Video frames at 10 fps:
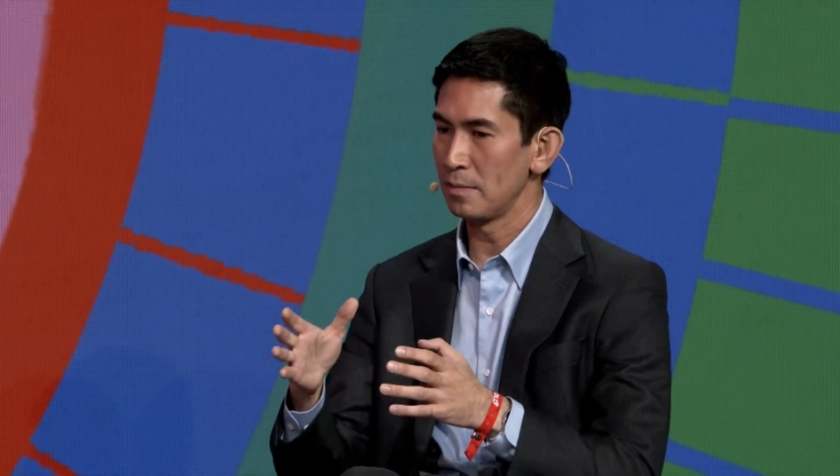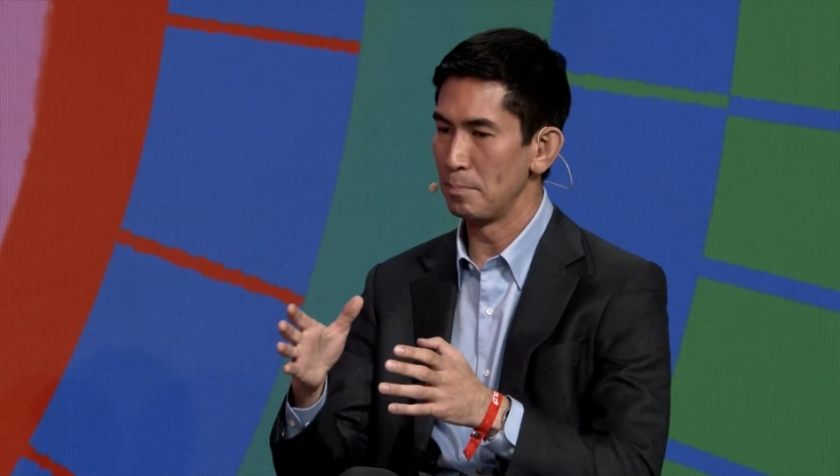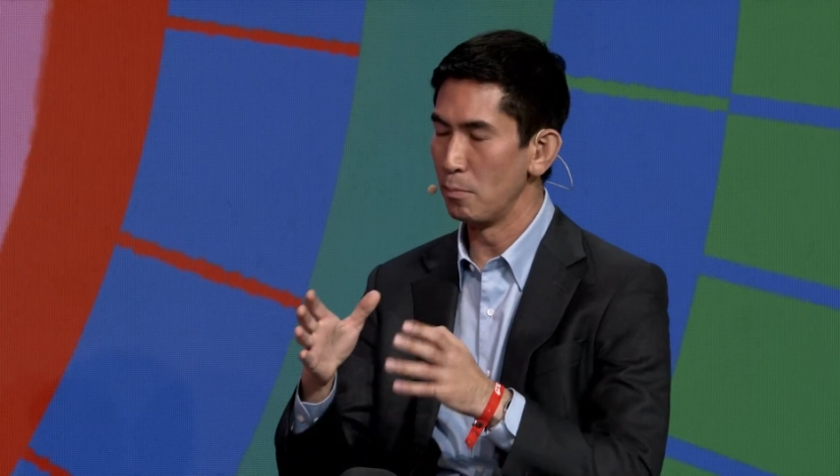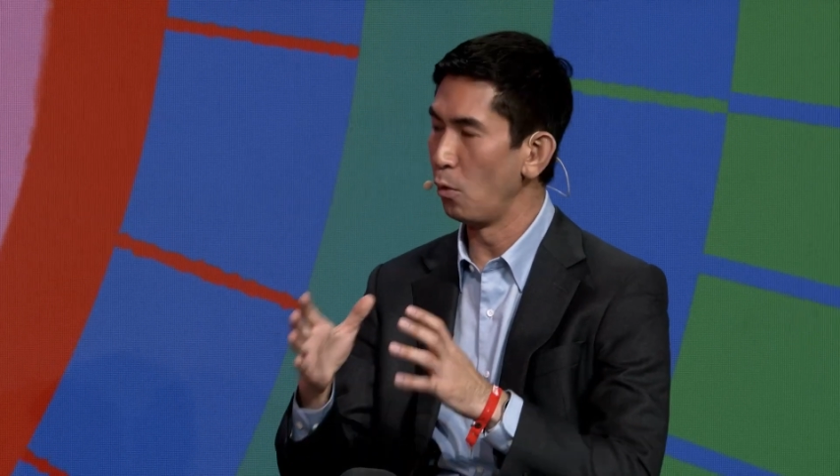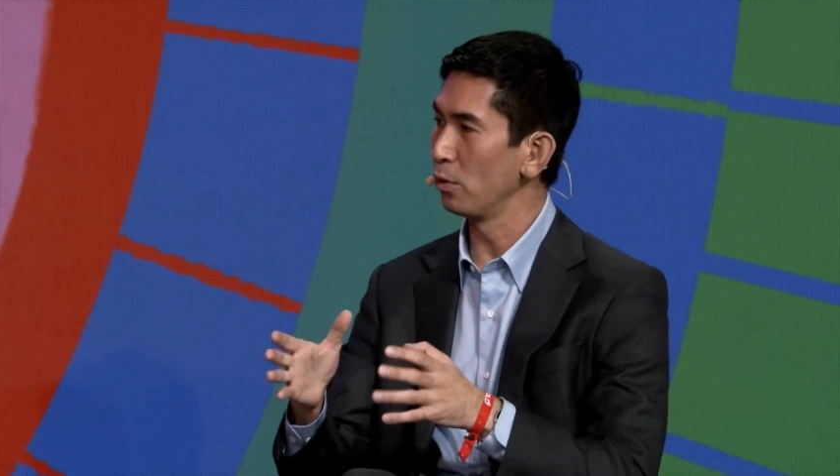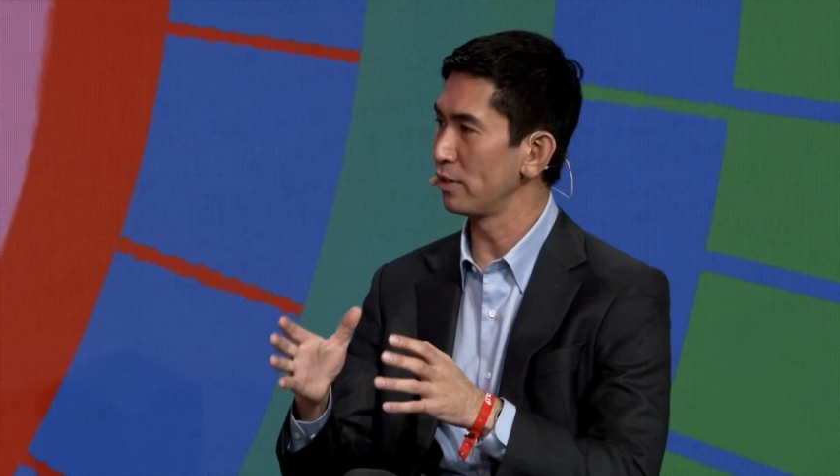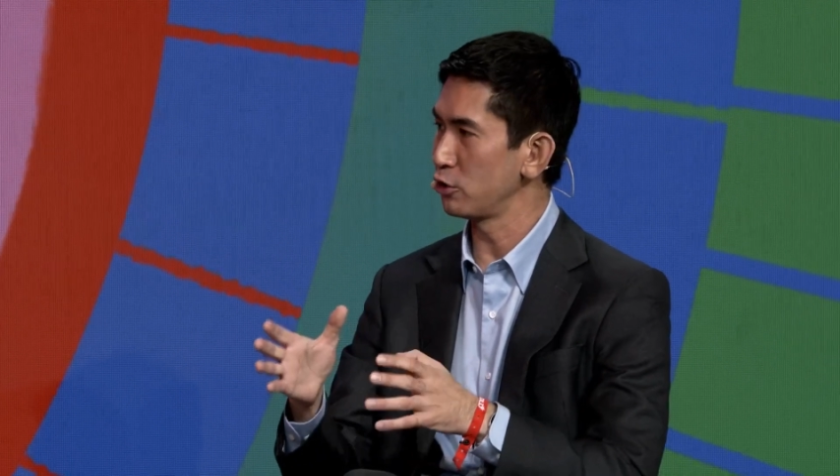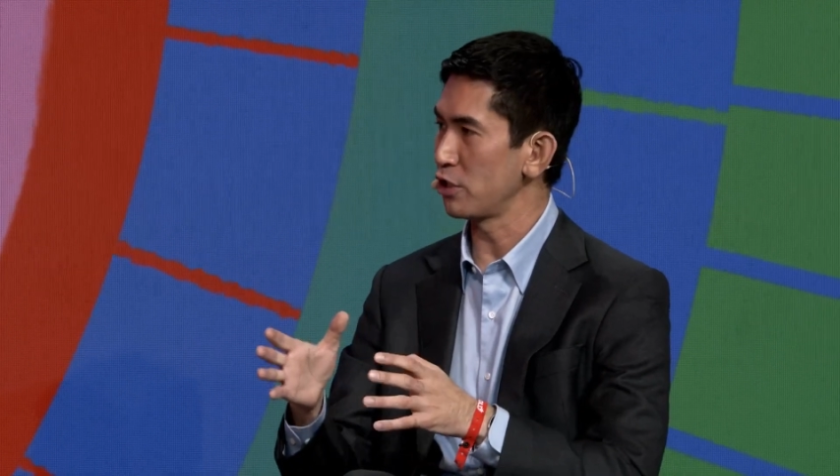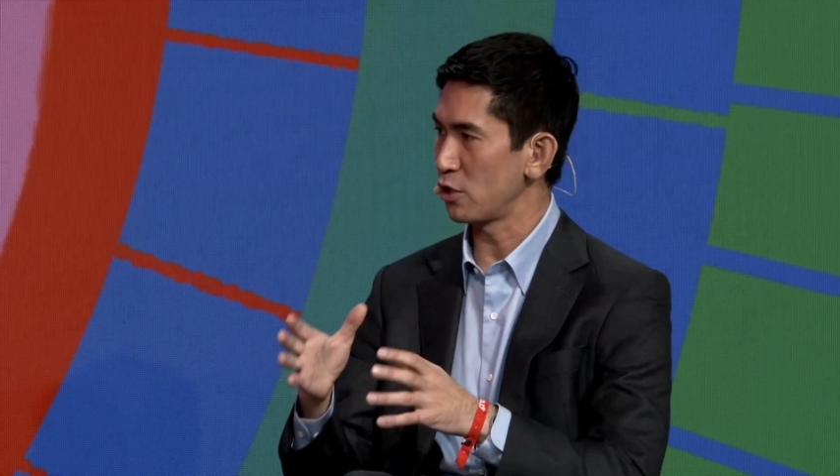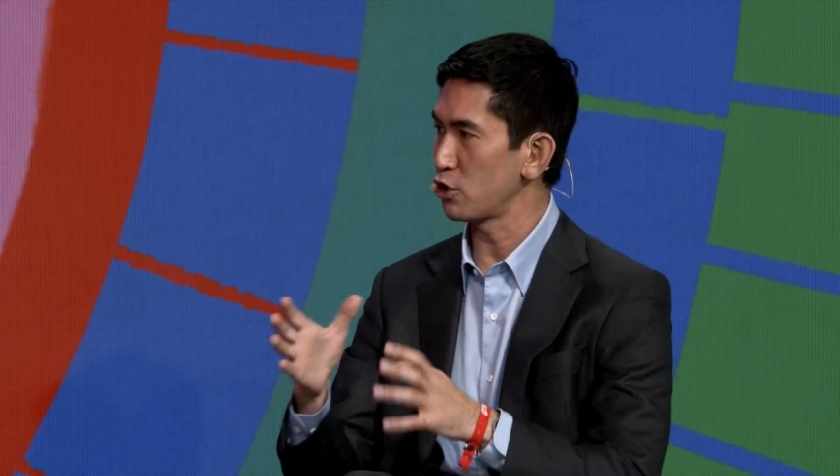more than
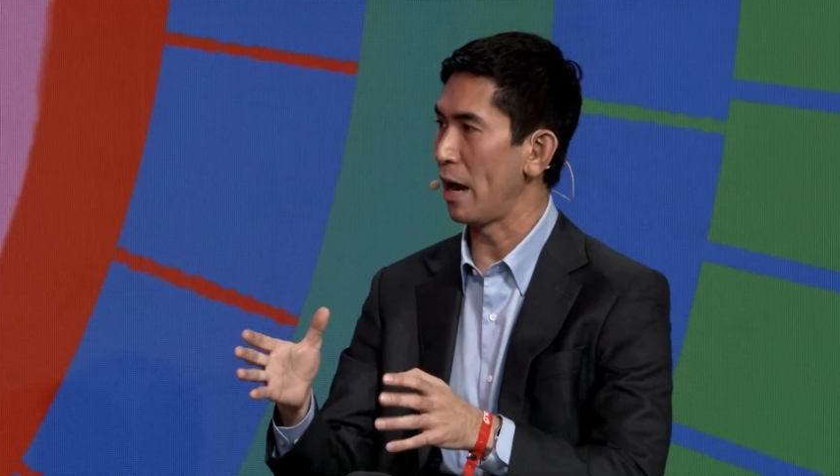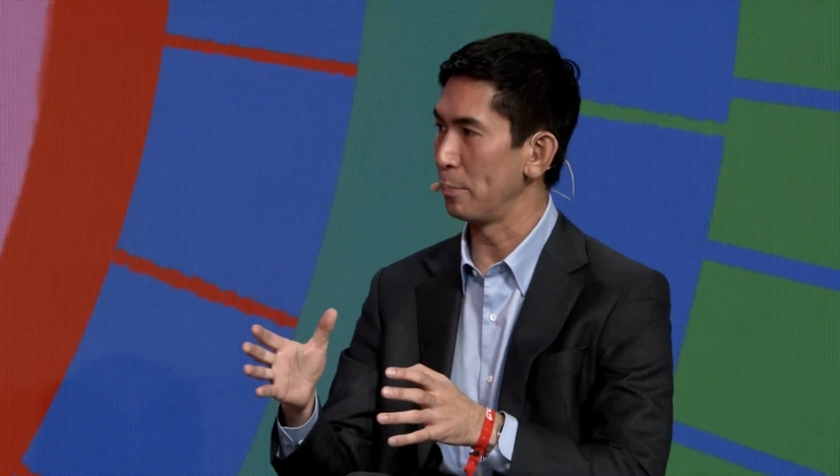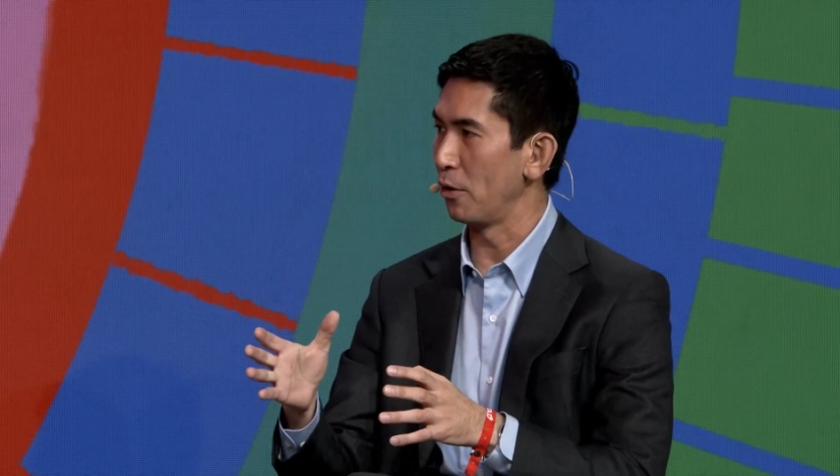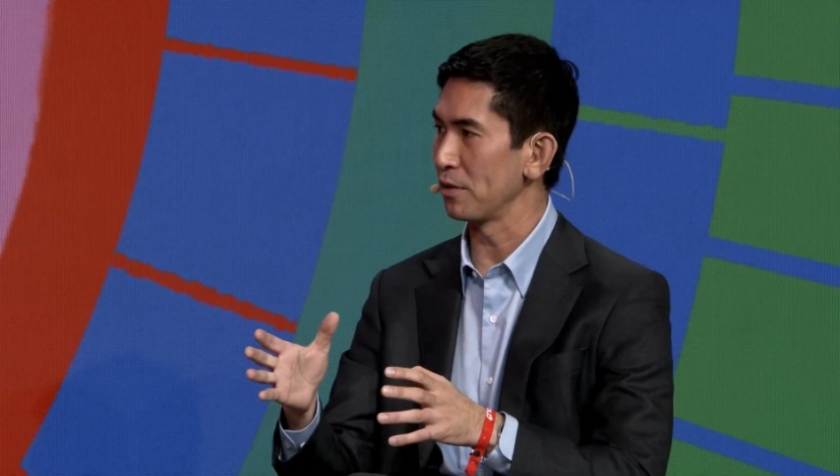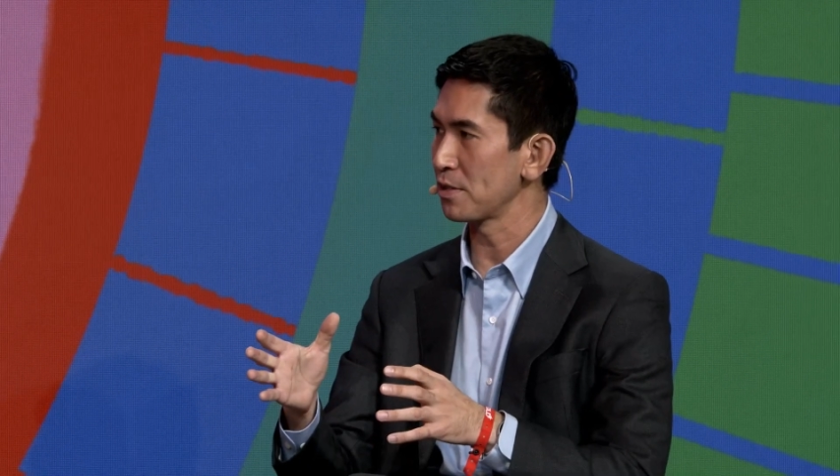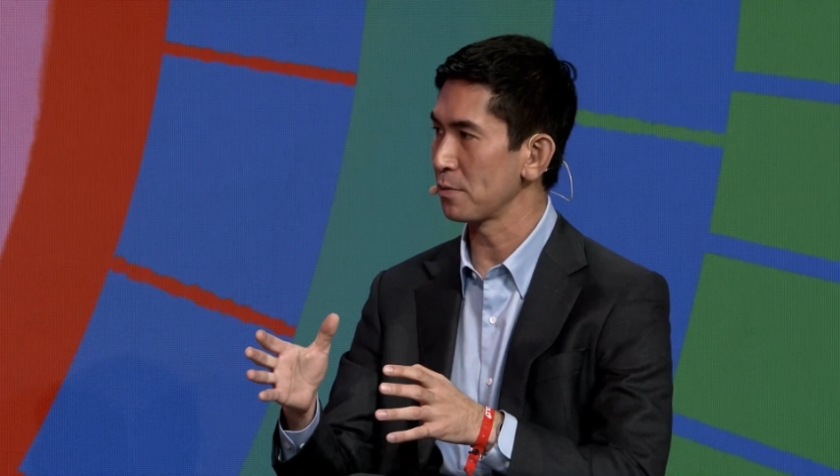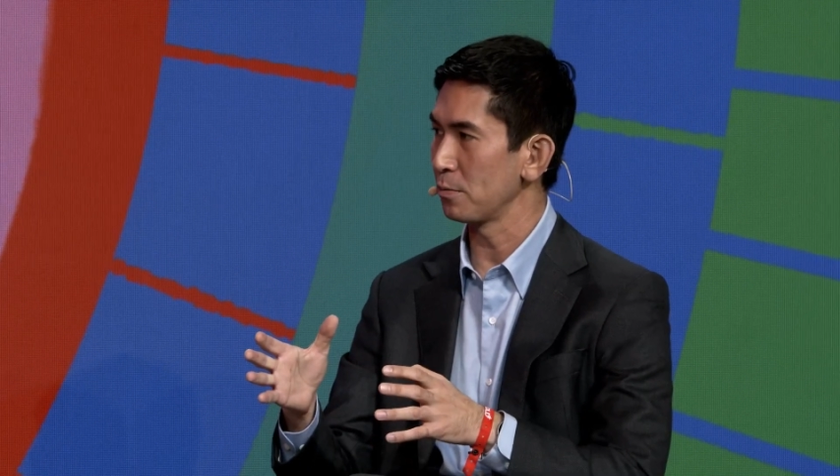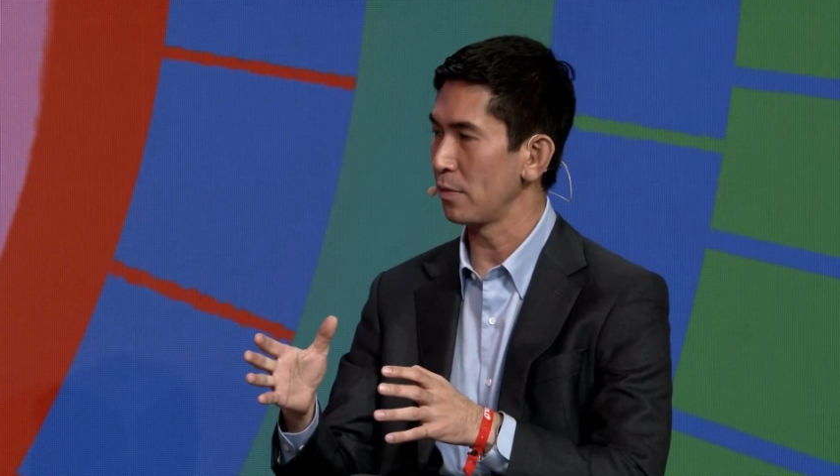just chatbots.